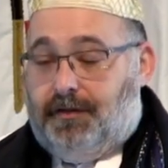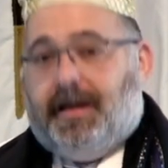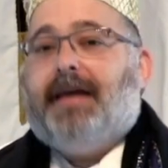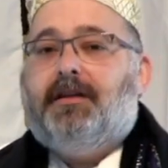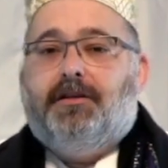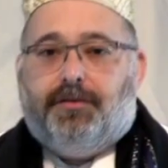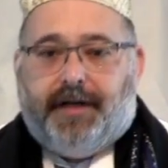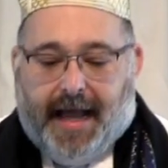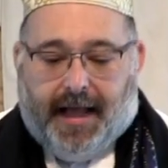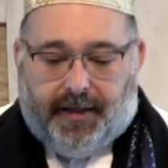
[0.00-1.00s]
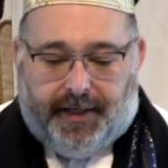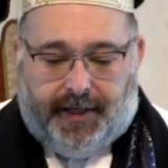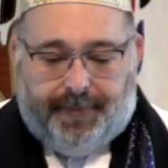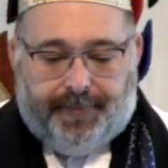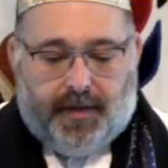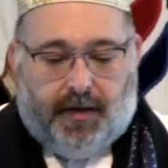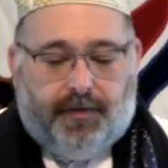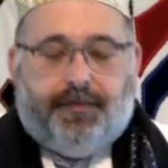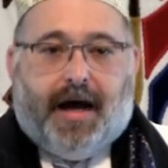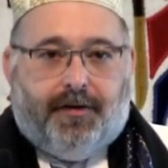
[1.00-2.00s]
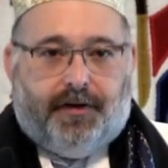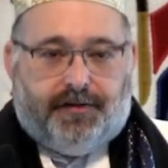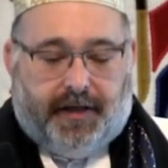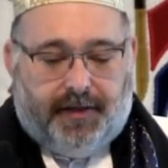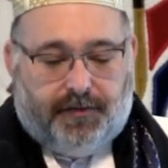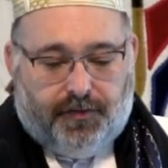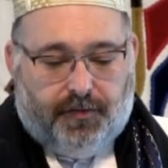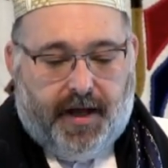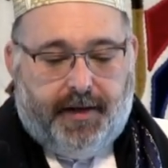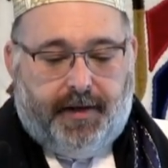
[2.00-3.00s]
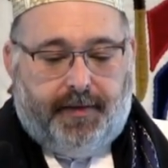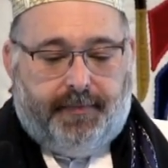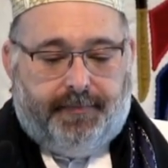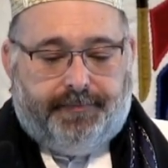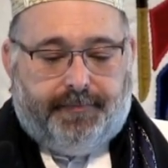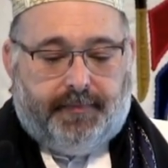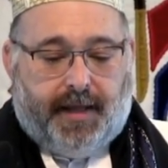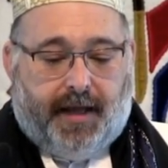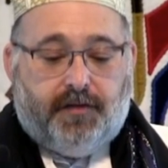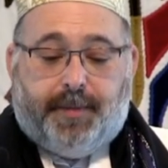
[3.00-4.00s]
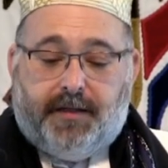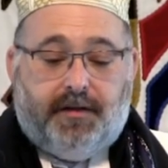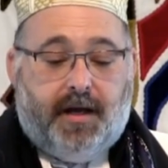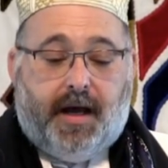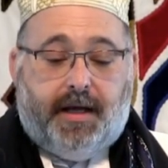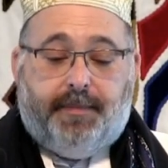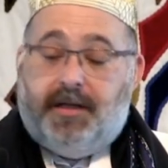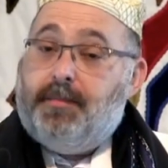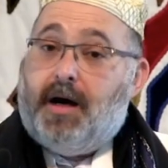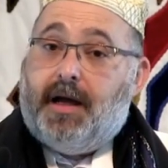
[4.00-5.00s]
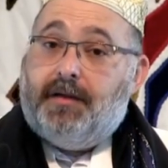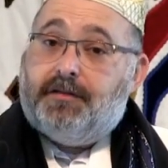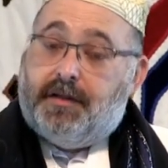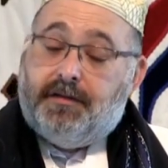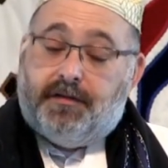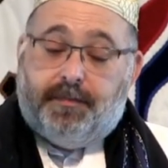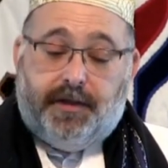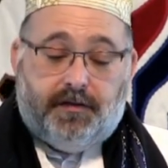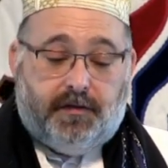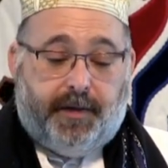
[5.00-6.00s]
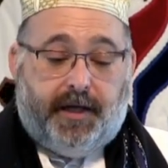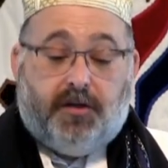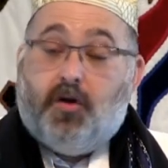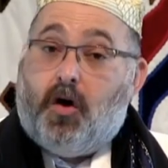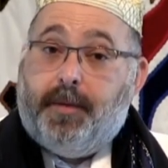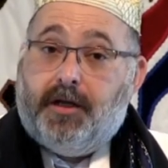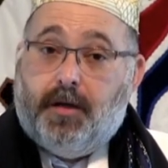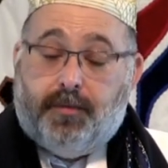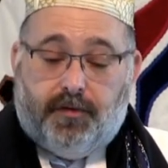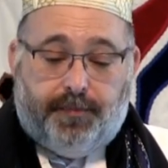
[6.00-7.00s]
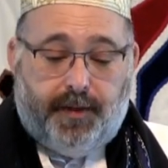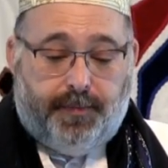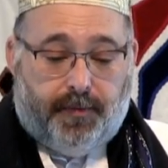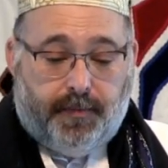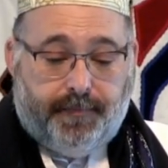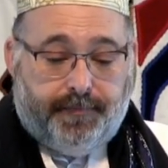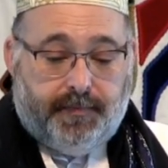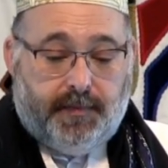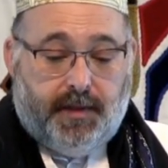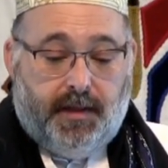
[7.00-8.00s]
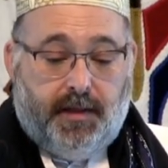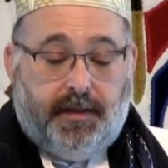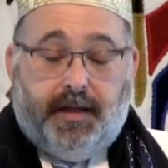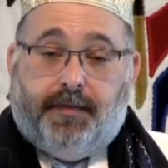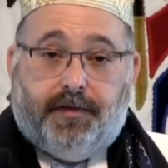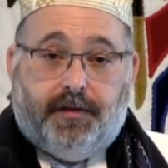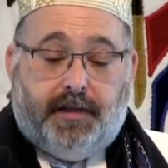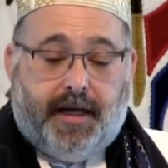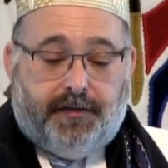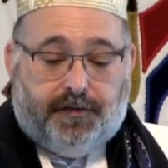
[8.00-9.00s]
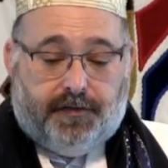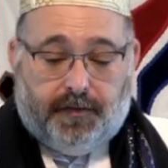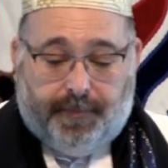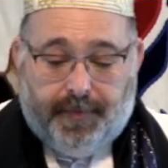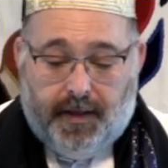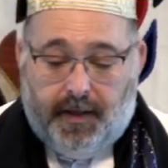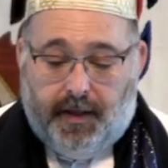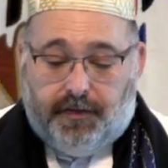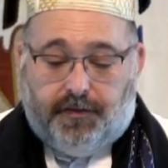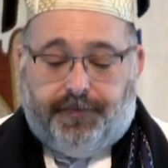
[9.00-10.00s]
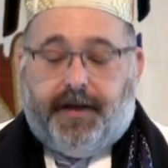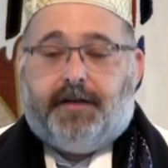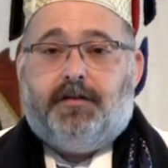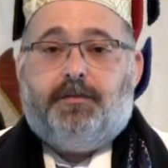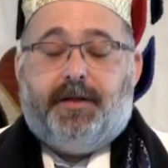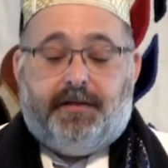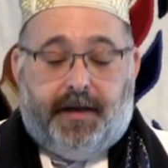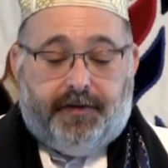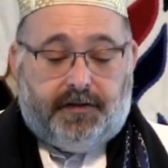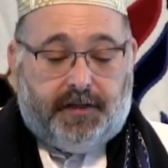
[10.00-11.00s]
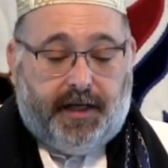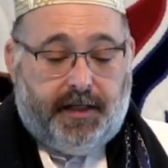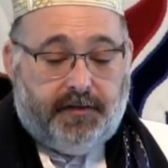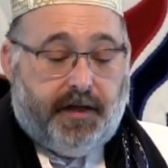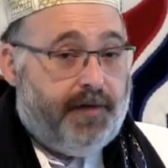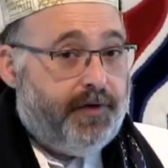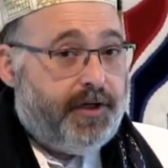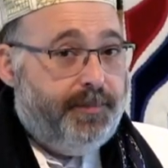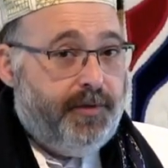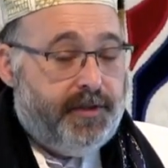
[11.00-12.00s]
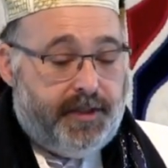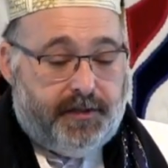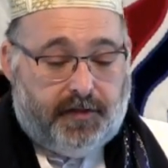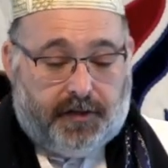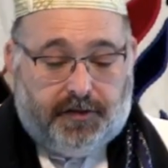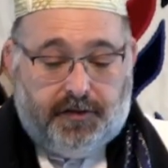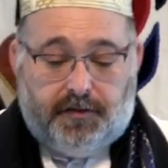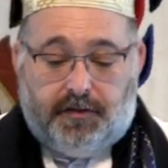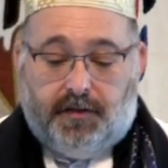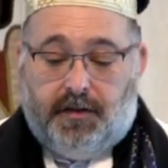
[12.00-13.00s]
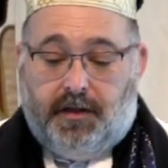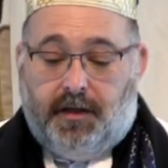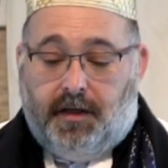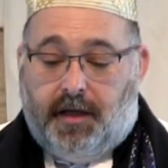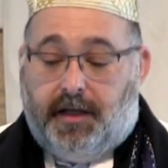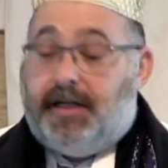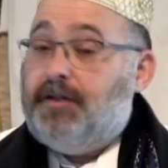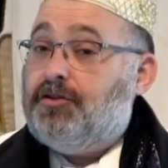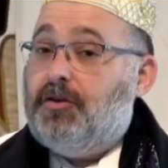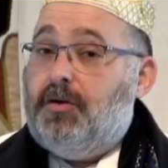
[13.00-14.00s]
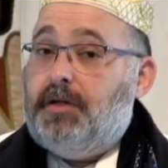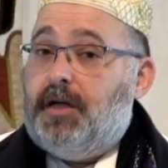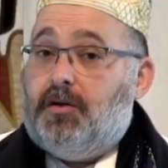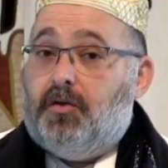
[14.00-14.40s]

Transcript: Sadly, the reality of the virus and its threat has been denied, minimized, and dismissed by an alarming number of people. Nevertheless, its effect has been devastating to every community it touches, and it has shown an